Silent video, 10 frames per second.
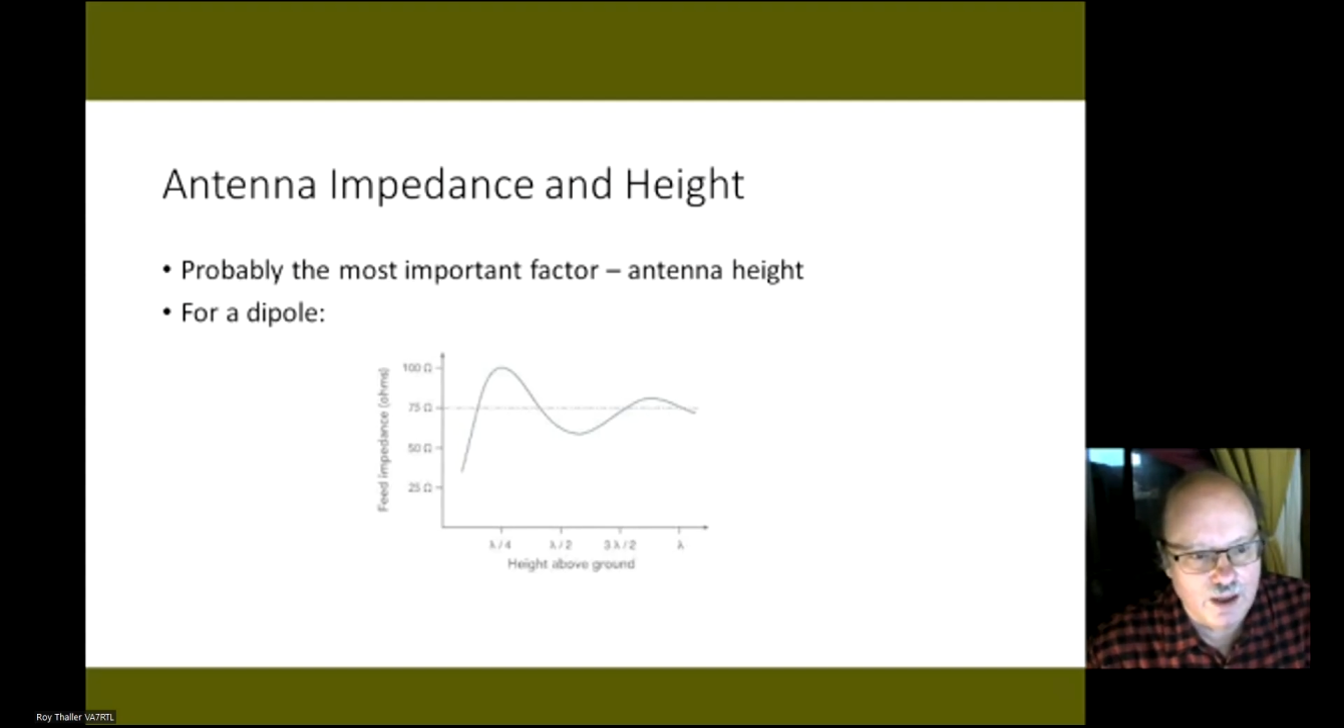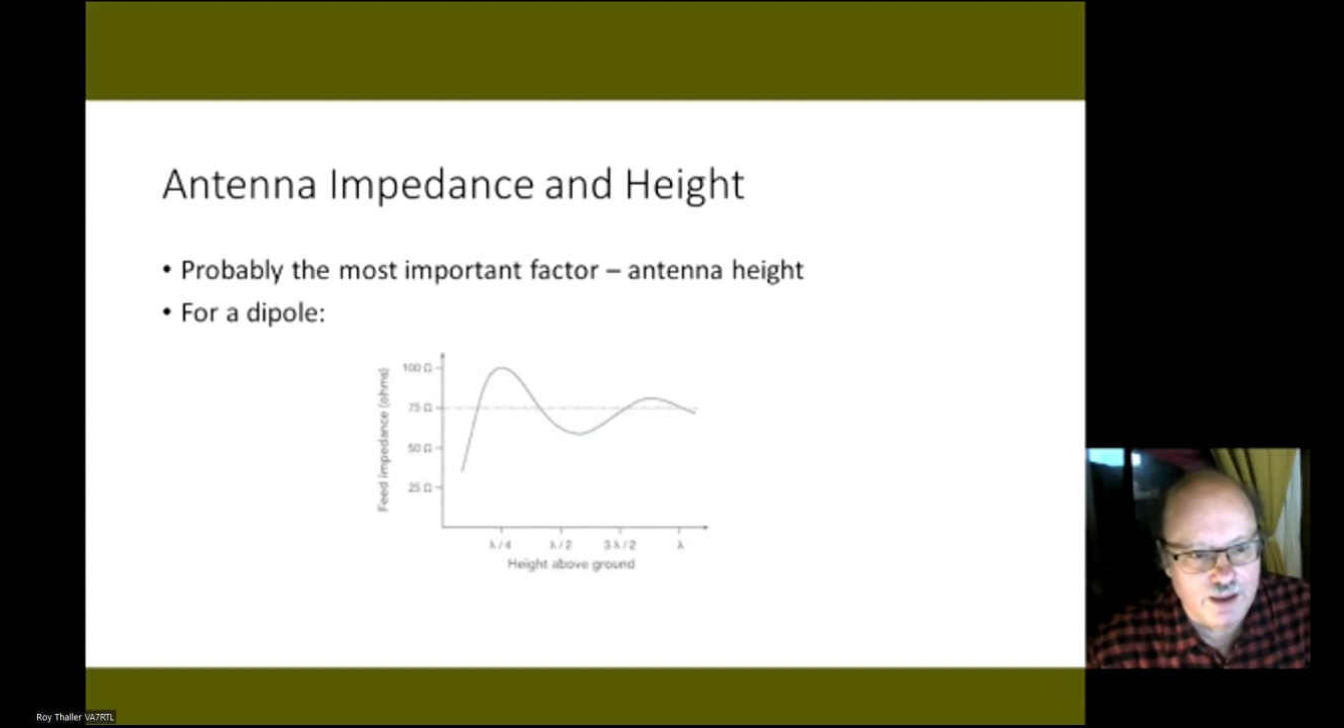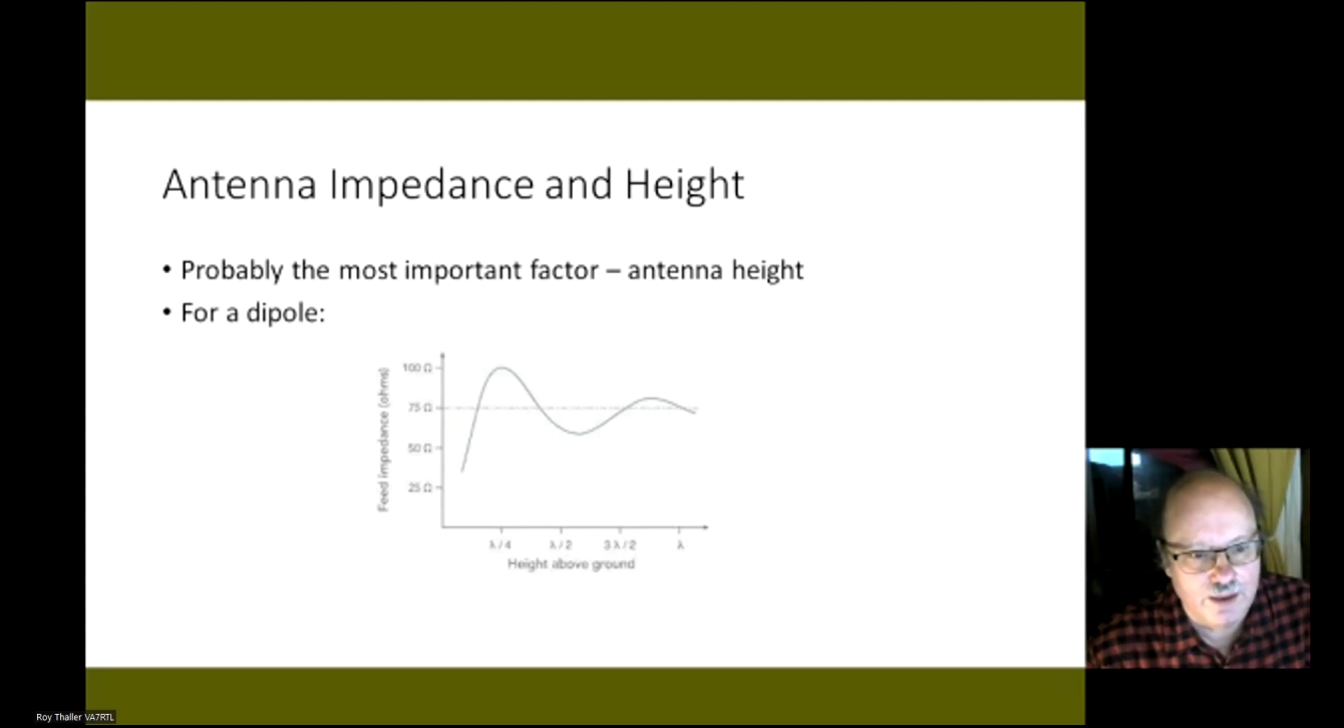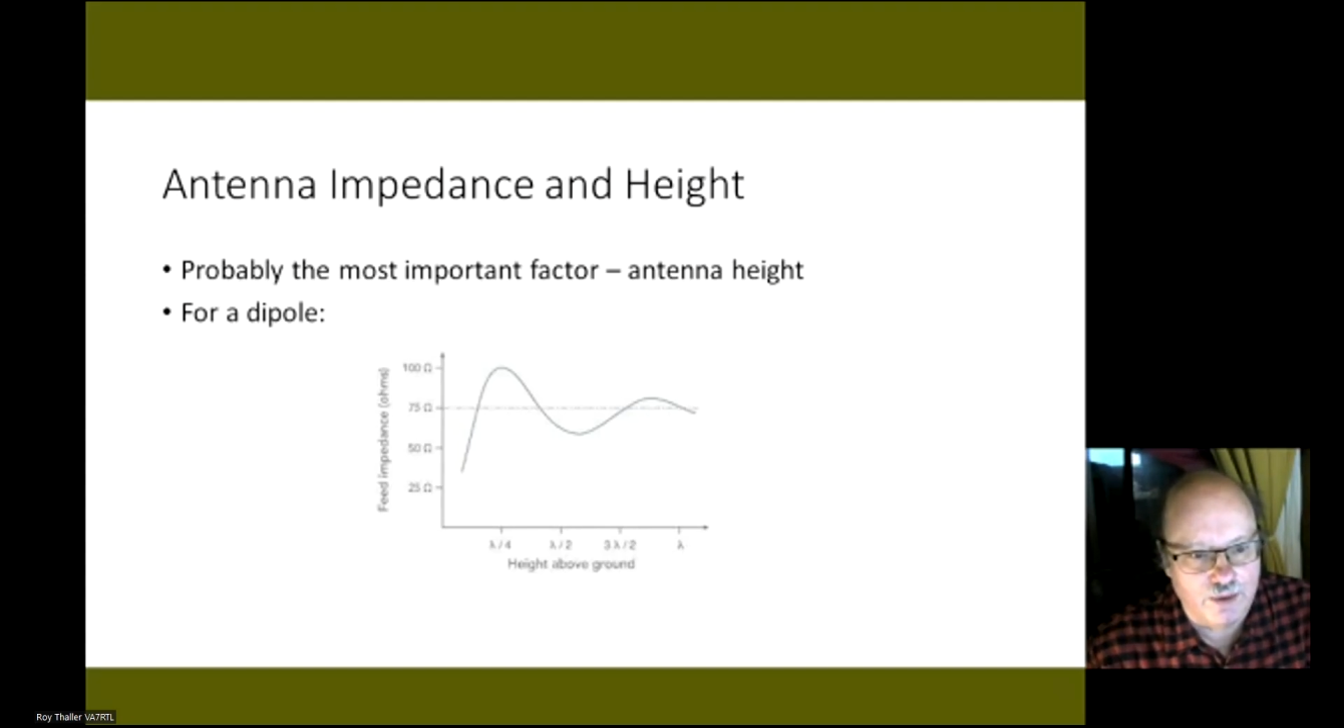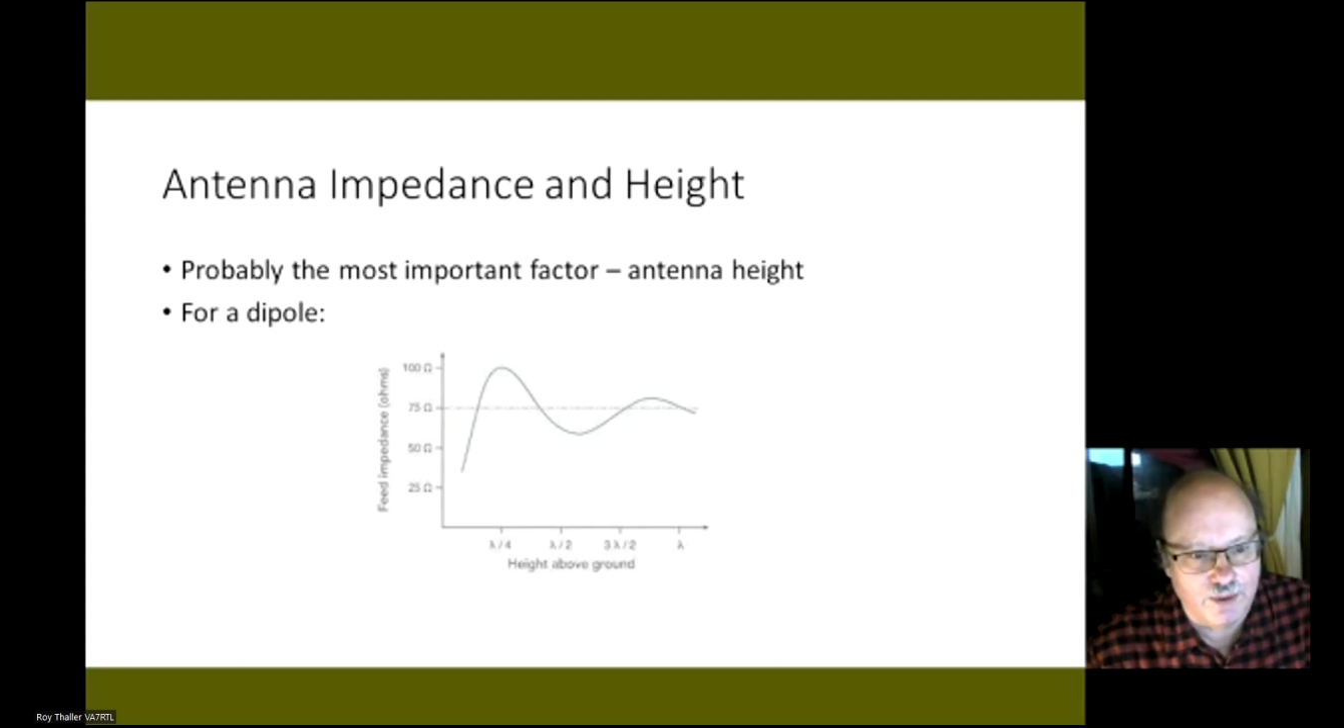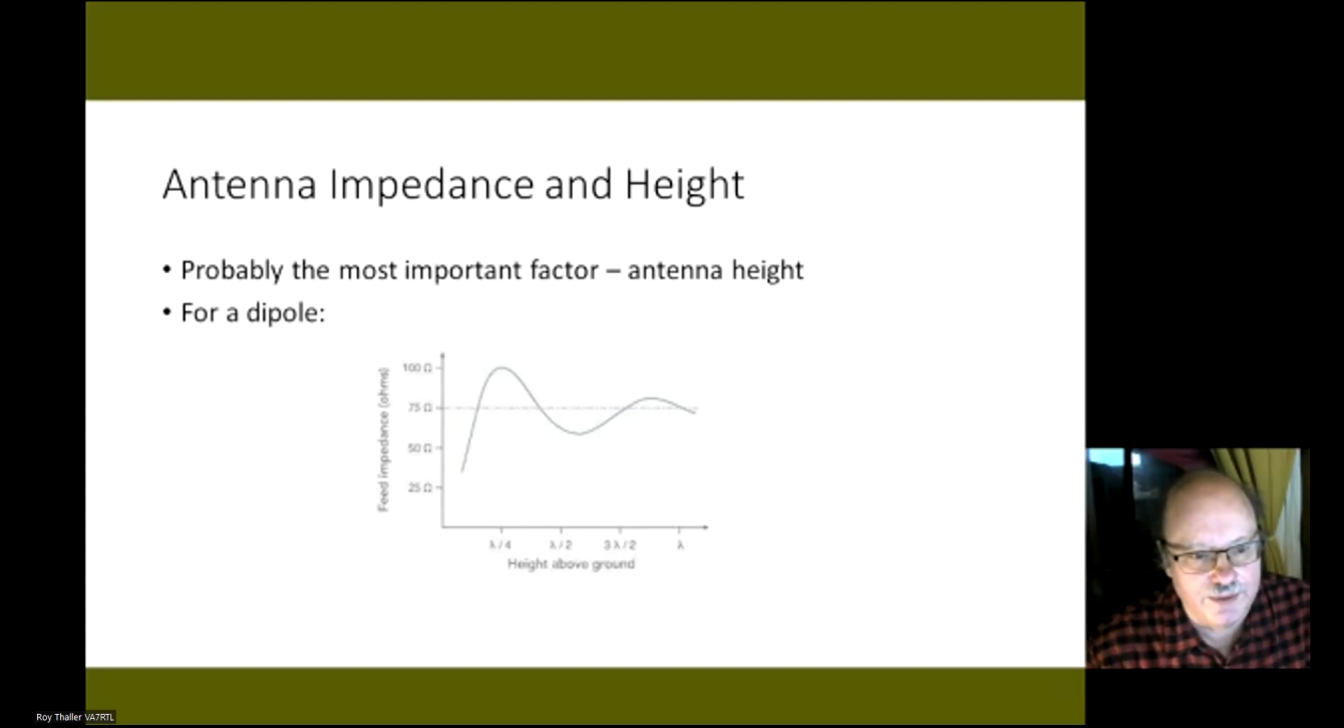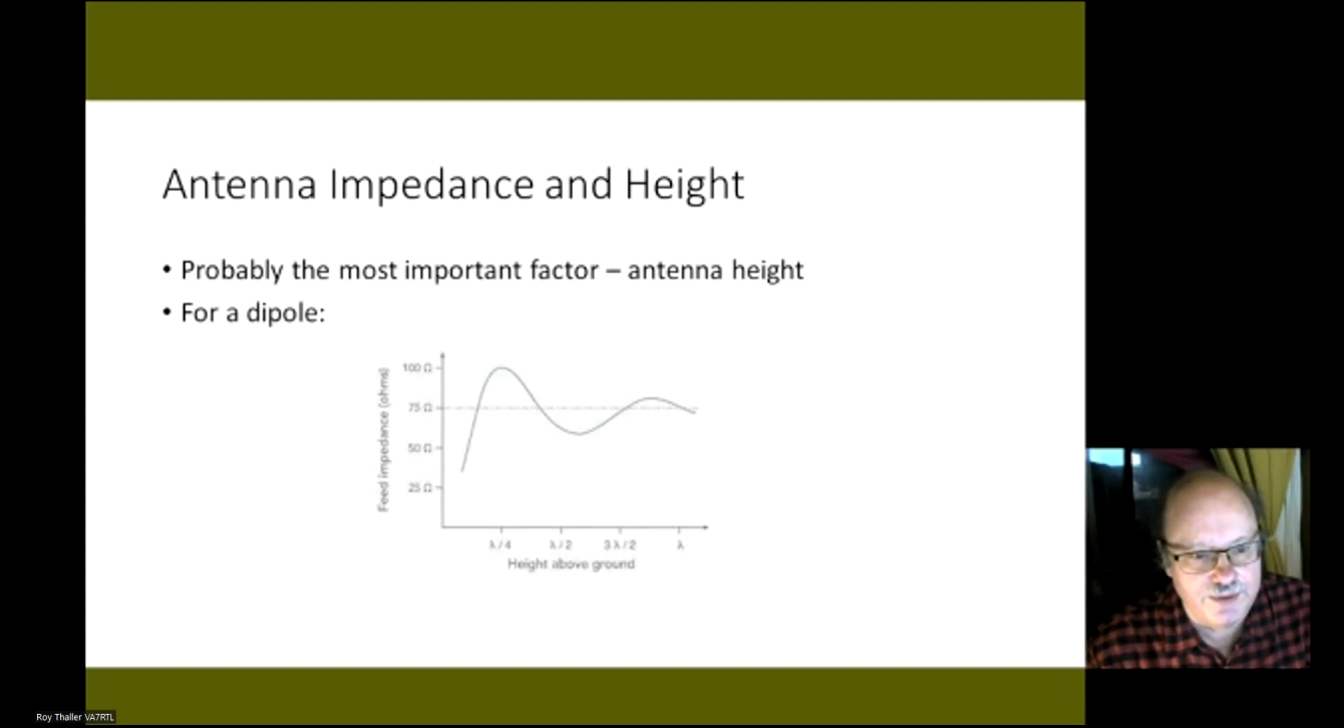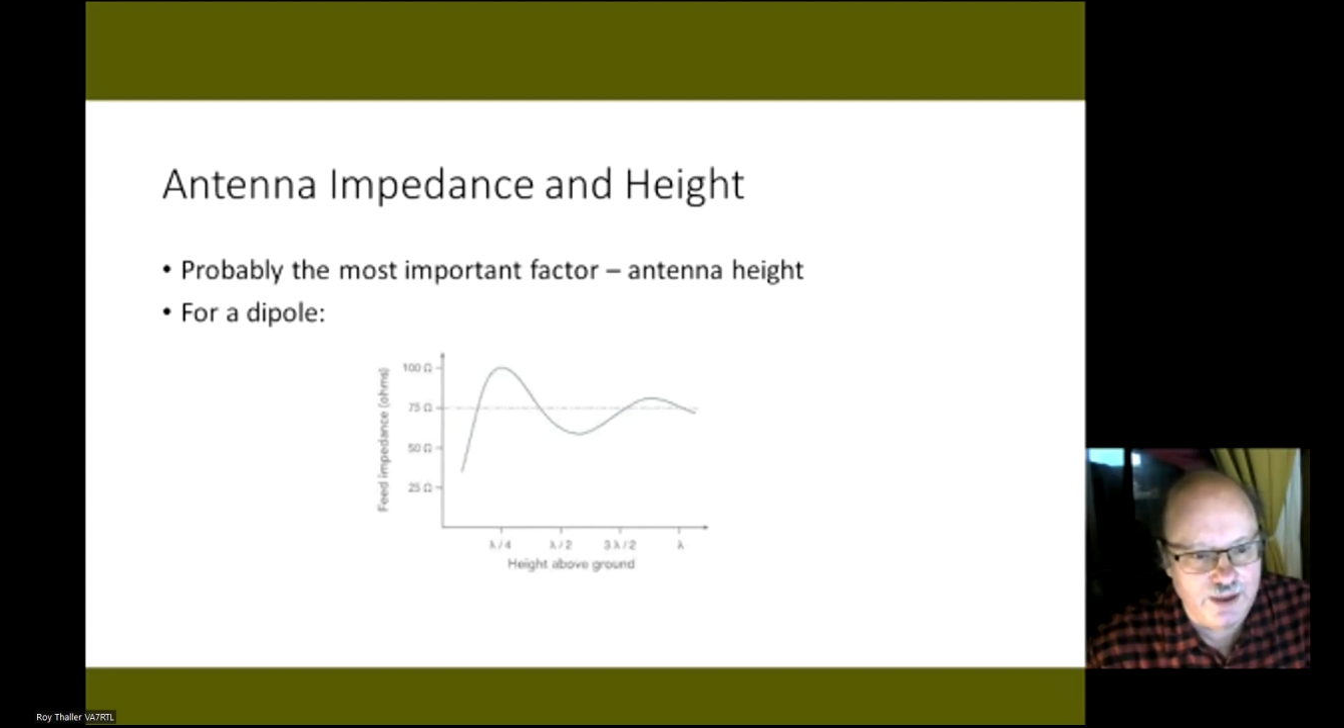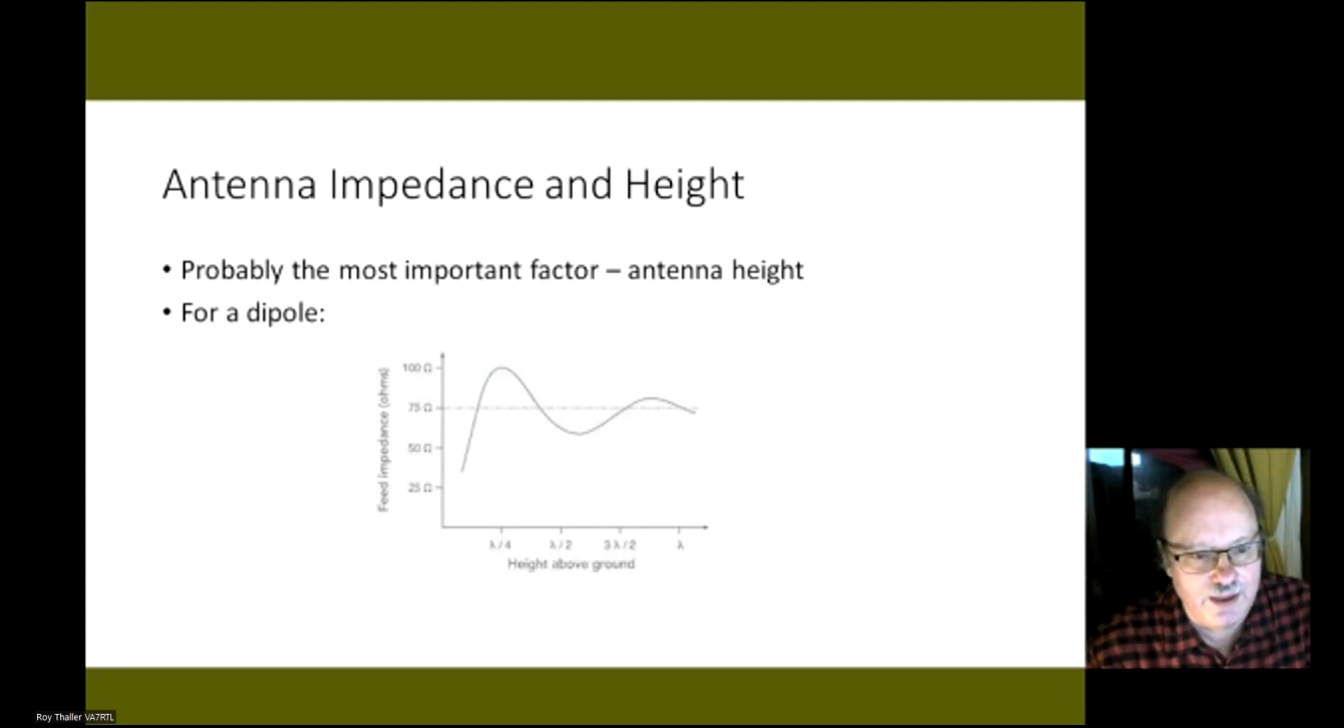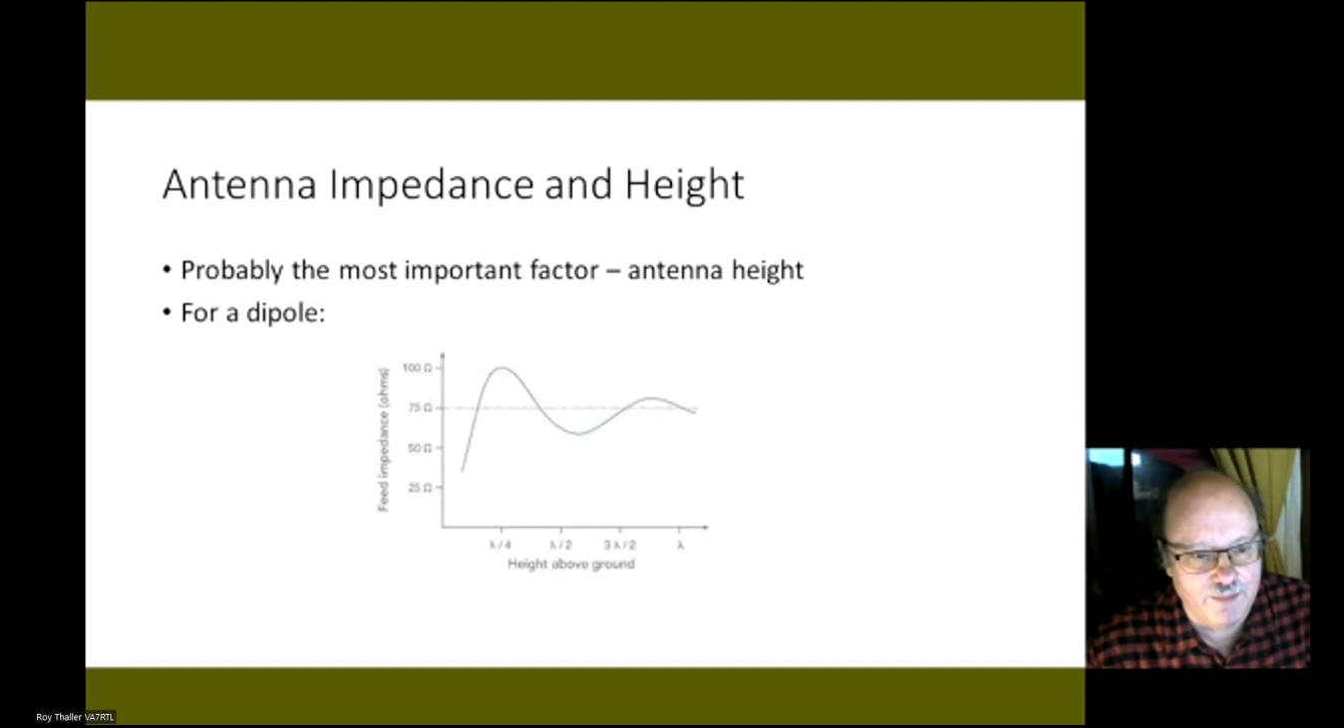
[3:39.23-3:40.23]

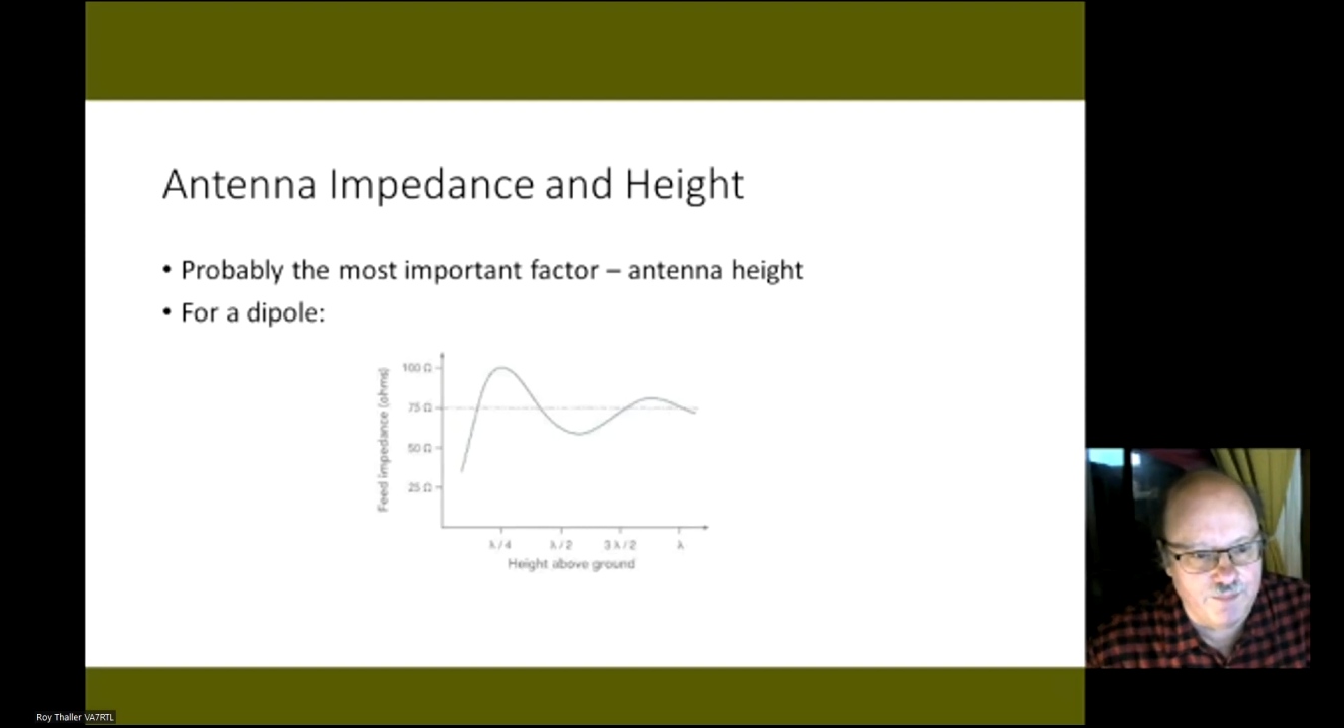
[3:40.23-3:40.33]
the